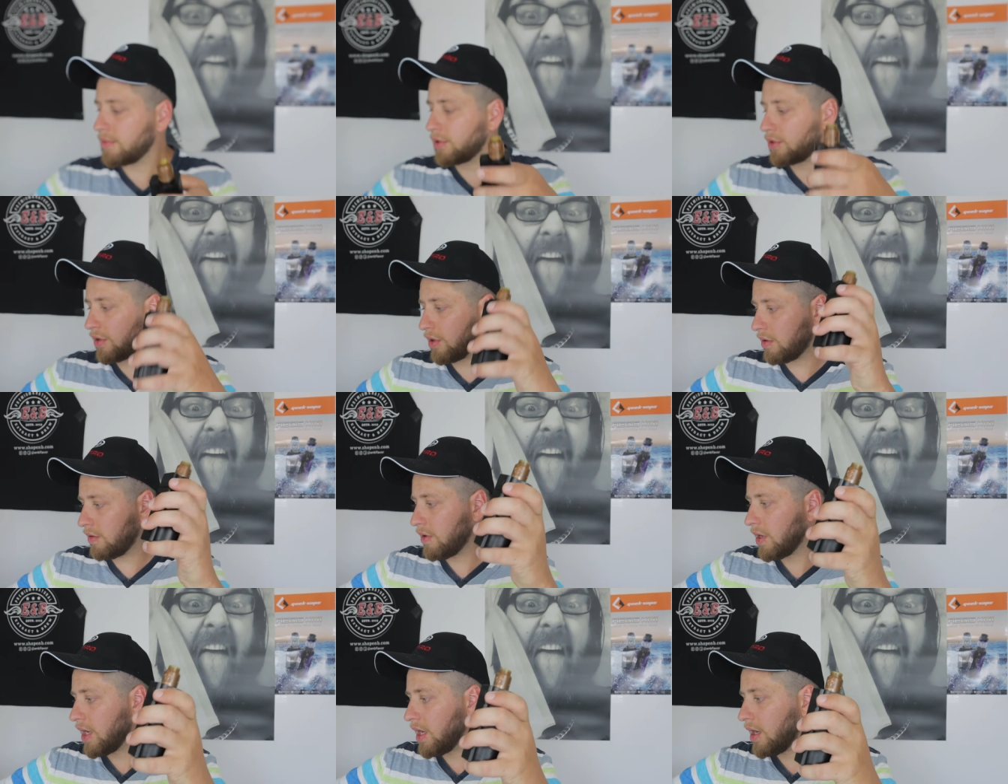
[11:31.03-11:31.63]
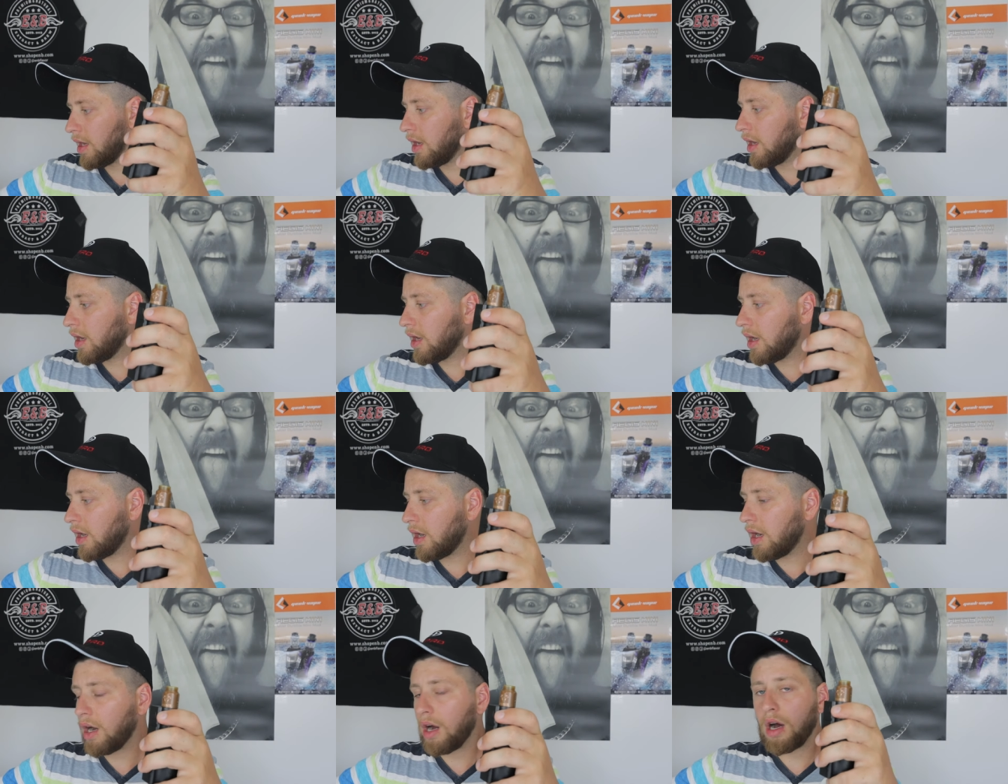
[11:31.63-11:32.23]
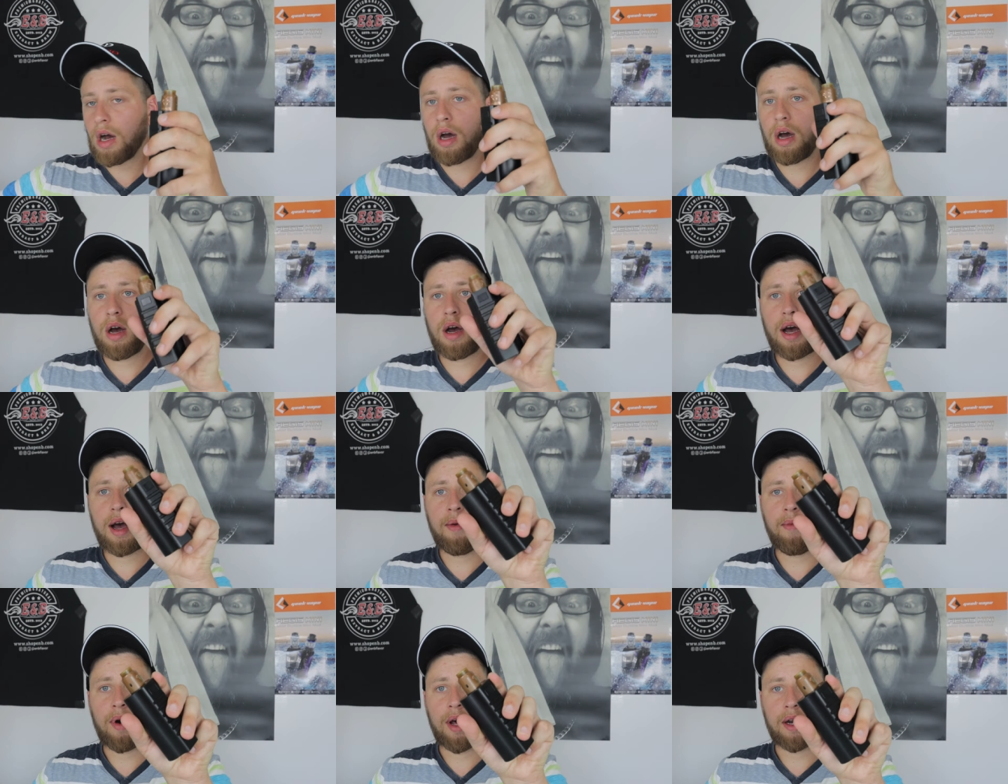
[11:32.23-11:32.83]
So, uh,
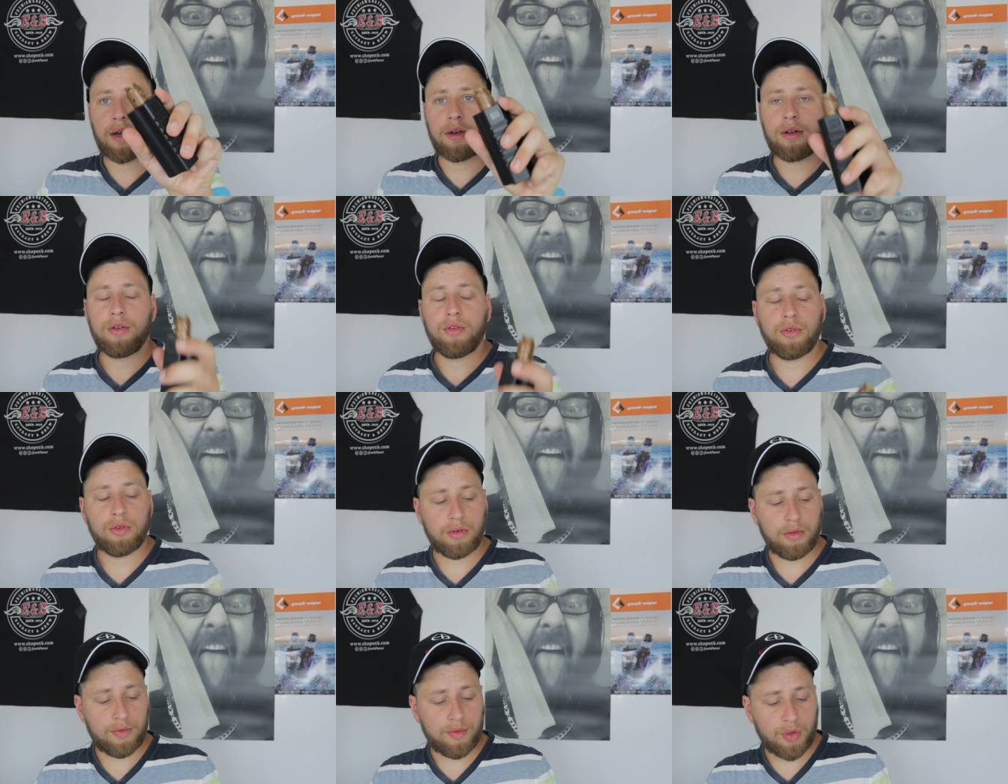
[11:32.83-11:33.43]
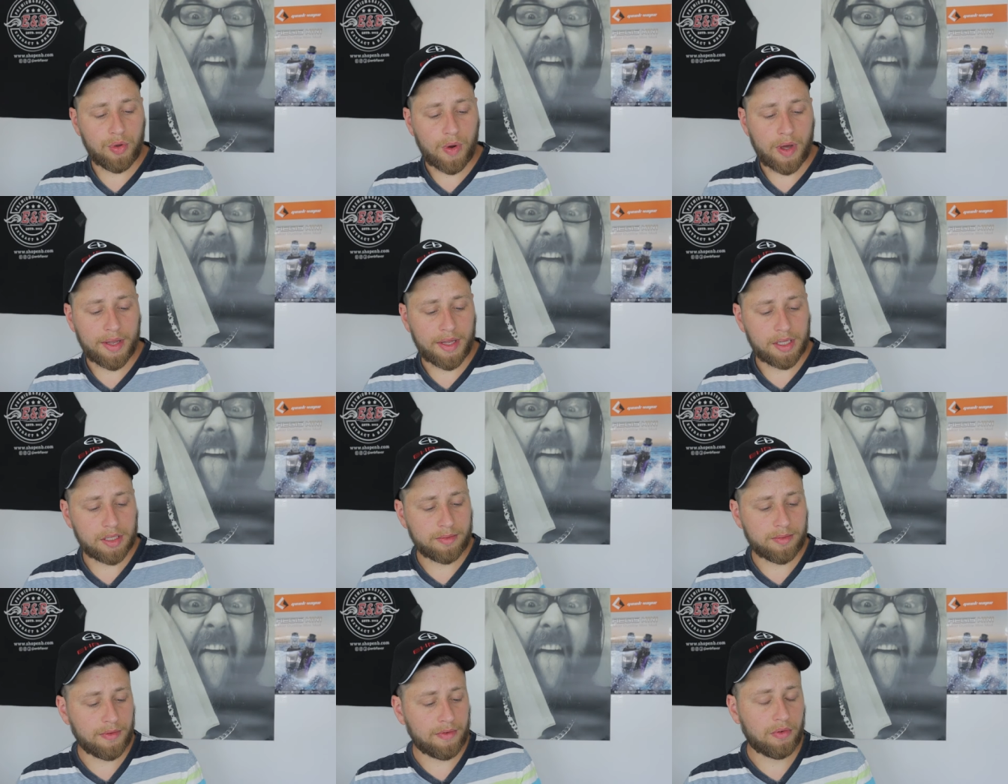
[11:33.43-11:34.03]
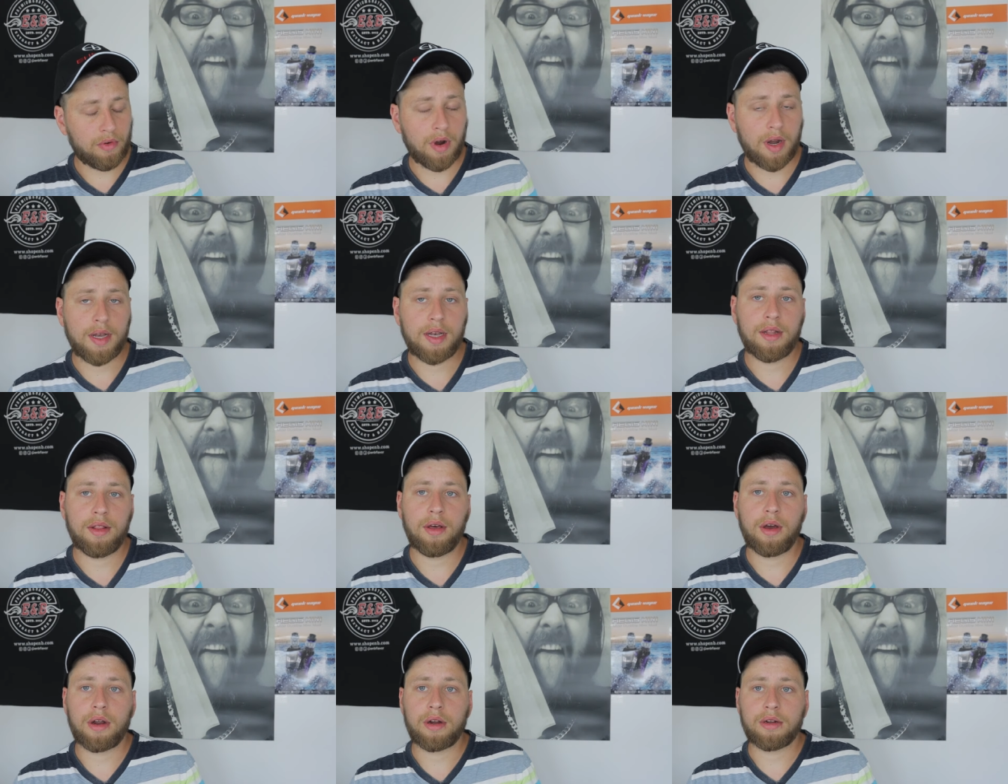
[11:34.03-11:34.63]
I wanted to do a review on this before I did the